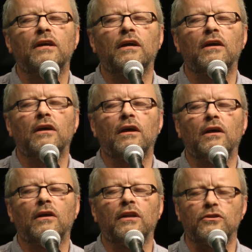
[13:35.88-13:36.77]

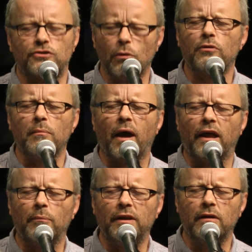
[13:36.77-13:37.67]
an extraordinary
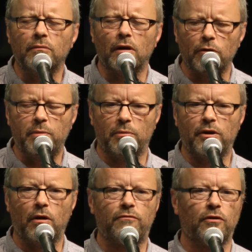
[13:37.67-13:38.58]
man. I mean, a lot of people
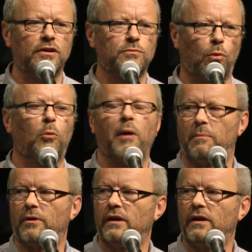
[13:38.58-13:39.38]
know him for his wallpaper.